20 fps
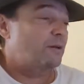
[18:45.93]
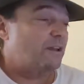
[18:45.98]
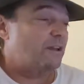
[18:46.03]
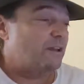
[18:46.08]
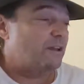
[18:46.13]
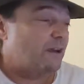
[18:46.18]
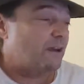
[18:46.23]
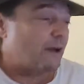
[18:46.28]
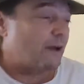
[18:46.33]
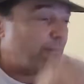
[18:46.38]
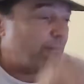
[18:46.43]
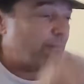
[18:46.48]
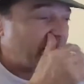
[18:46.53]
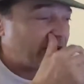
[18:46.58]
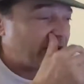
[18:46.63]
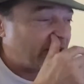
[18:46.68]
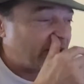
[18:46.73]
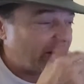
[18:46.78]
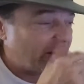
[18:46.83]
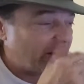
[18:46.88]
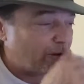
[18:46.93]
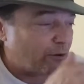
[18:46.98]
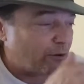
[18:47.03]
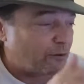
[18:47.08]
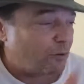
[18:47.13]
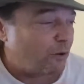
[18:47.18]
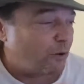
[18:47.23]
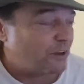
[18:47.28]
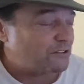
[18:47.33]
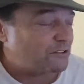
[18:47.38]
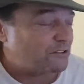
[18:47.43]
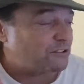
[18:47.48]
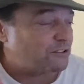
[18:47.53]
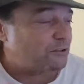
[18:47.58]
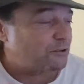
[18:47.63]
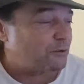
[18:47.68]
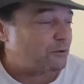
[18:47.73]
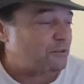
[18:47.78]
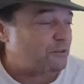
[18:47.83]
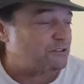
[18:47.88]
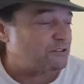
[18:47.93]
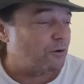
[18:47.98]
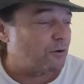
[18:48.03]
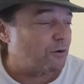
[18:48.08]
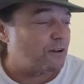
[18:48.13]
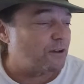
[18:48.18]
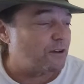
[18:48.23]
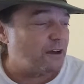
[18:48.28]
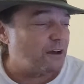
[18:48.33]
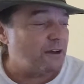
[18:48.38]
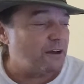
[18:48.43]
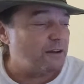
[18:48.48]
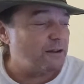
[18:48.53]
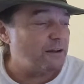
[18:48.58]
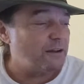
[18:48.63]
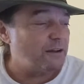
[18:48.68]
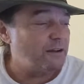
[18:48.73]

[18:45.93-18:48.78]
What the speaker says: commenting or questions or what's going on.